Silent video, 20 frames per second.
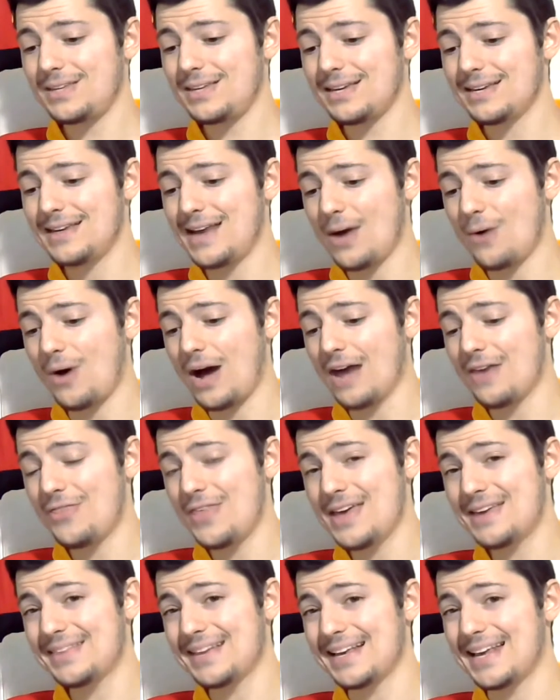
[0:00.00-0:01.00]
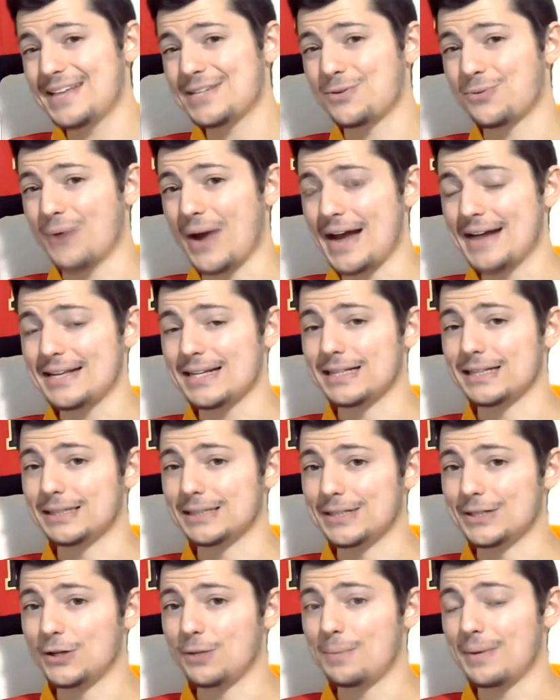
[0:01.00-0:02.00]
Now, I think that he's ranked a
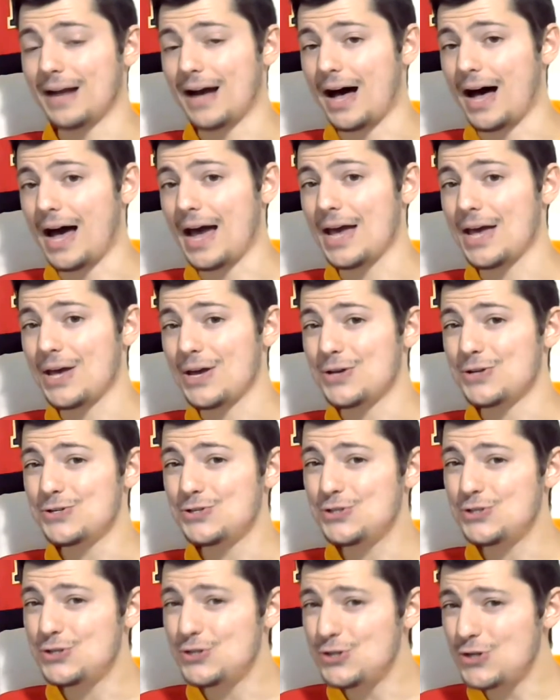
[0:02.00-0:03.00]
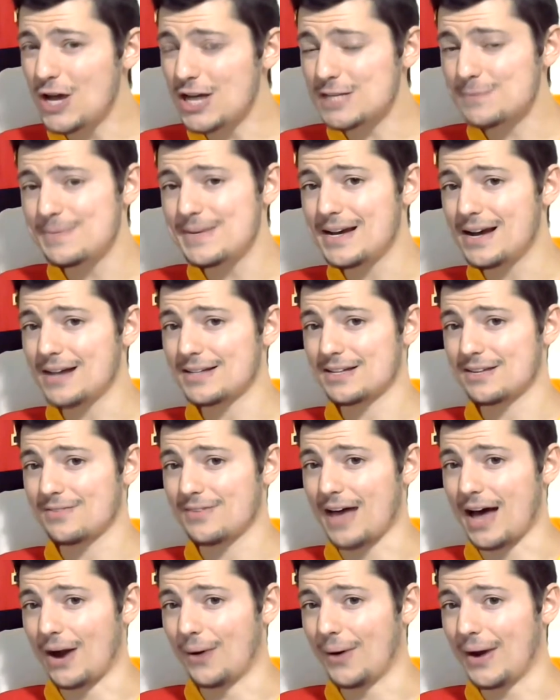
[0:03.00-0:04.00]
little bit high just because of
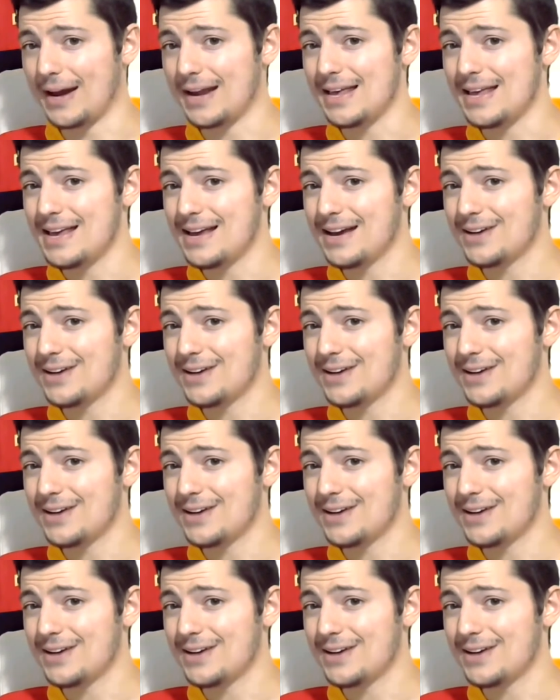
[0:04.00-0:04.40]
that, right?